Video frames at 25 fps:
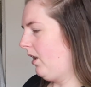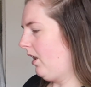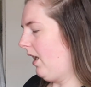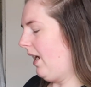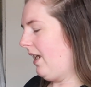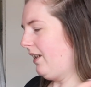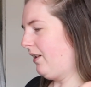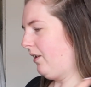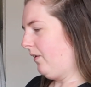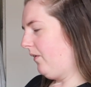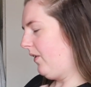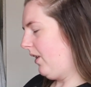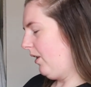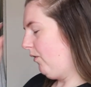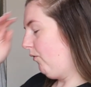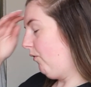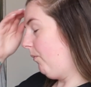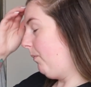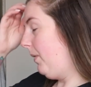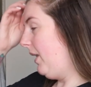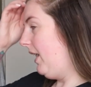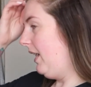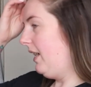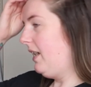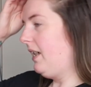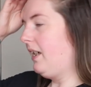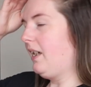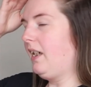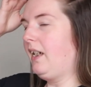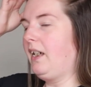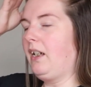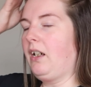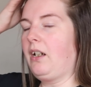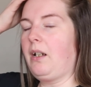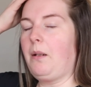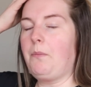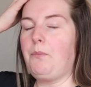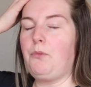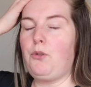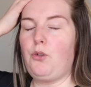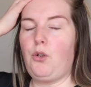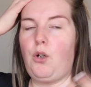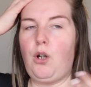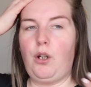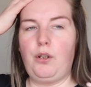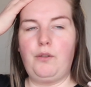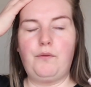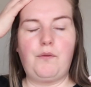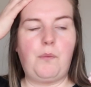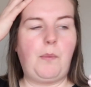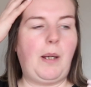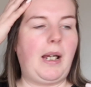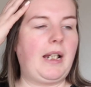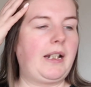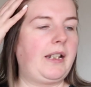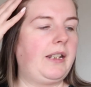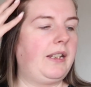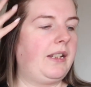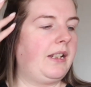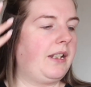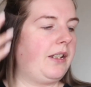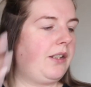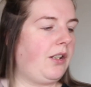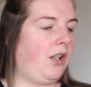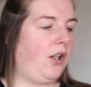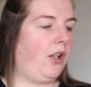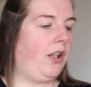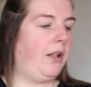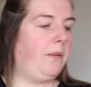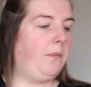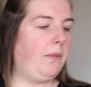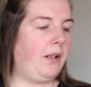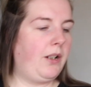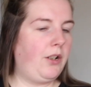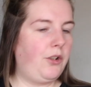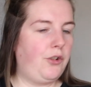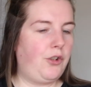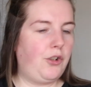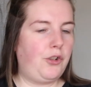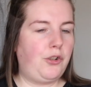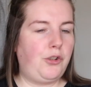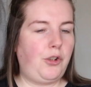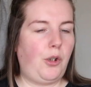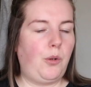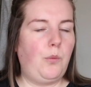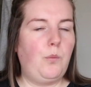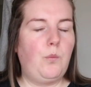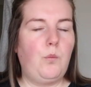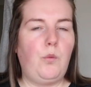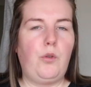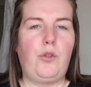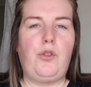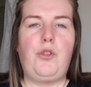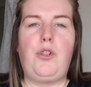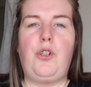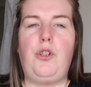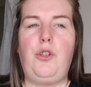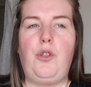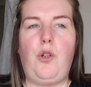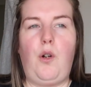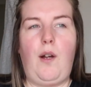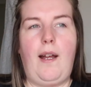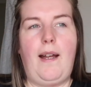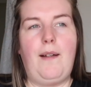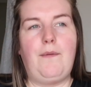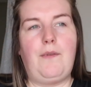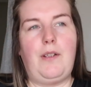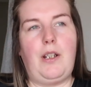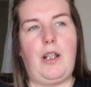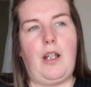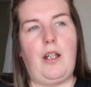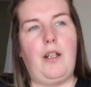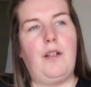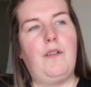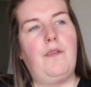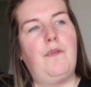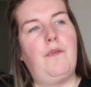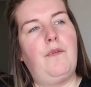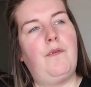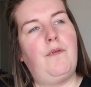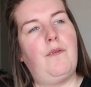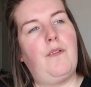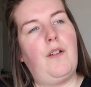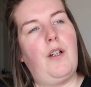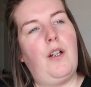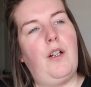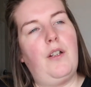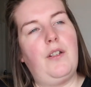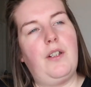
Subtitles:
as I've said repeatedly, like, I'm not overpacking this time, and I just don't want to not have enough